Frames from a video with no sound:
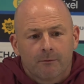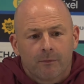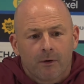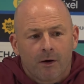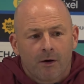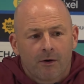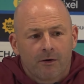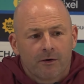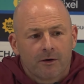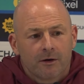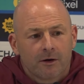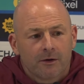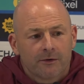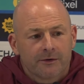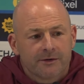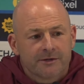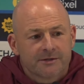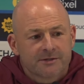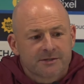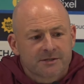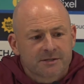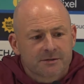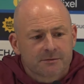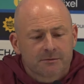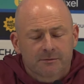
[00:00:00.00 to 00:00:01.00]

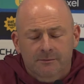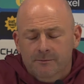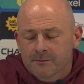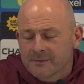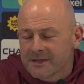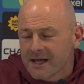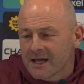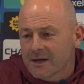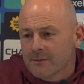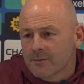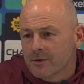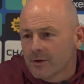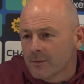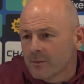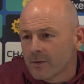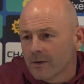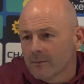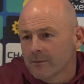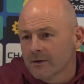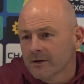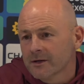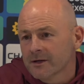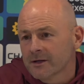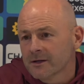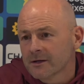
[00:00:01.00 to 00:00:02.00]
Highlights, debut
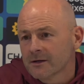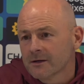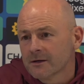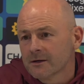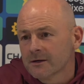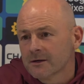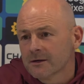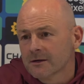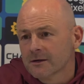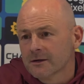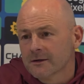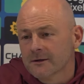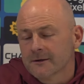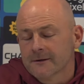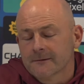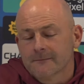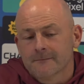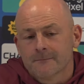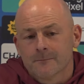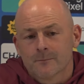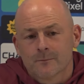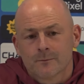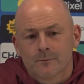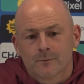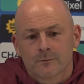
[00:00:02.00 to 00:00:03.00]
probably,
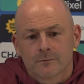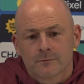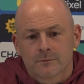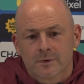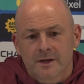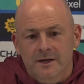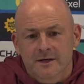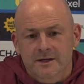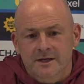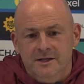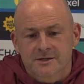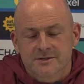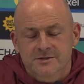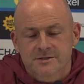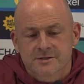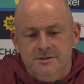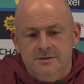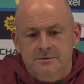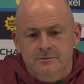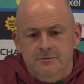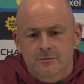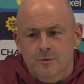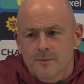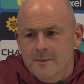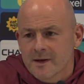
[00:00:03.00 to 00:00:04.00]
playing
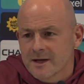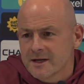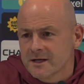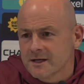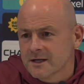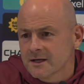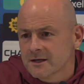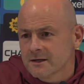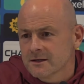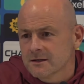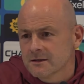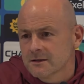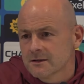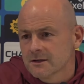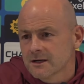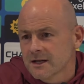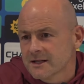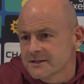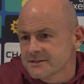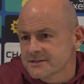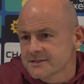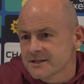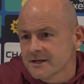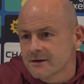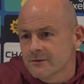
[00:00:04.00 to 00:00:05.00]
against Romania at
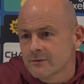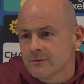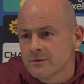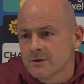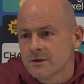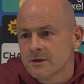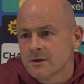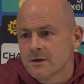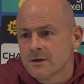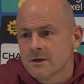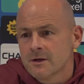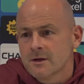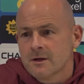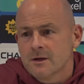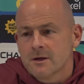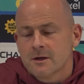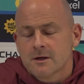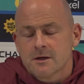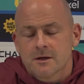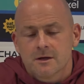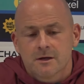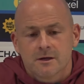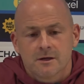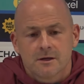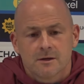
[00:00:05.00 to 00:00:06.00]
Lansdowne
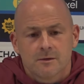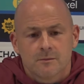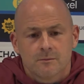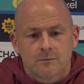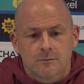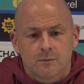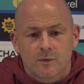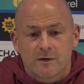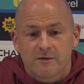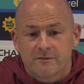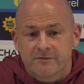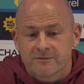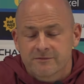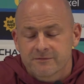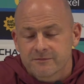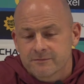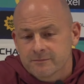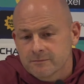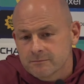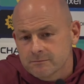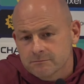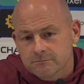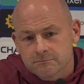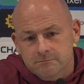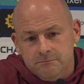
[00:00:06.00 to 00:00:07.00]
with
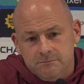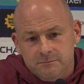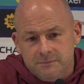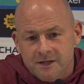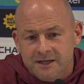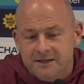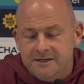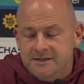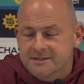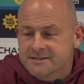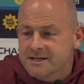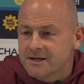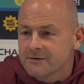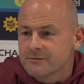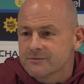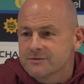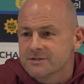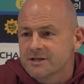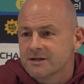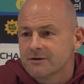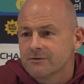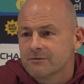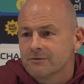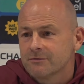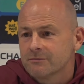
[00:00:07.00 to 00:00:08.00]
Andy
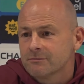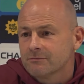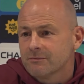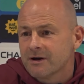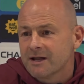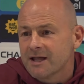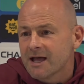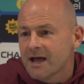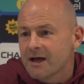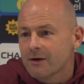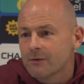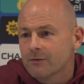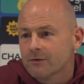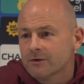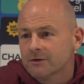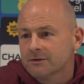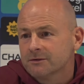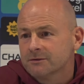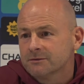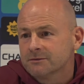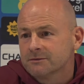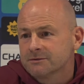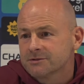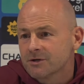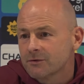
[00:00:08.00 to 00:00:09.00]
Townsend, Ray
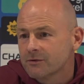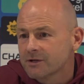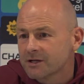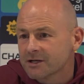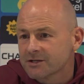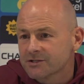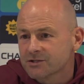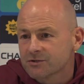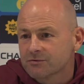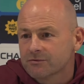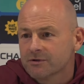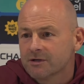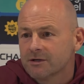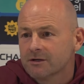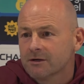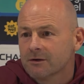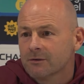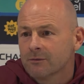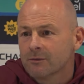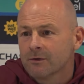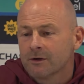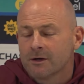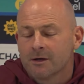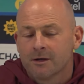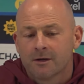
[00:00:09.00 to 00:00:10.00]
Houghton, Tony
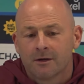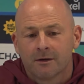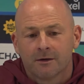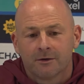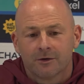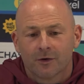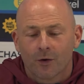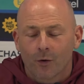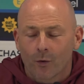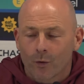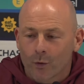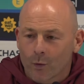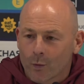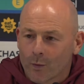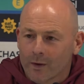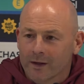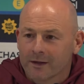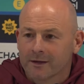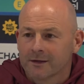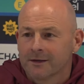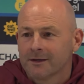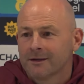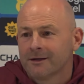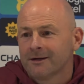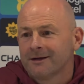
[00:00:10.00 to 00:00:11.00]
Cascarino, Noel
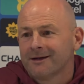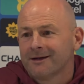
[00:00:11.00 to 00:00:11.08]
Quinn.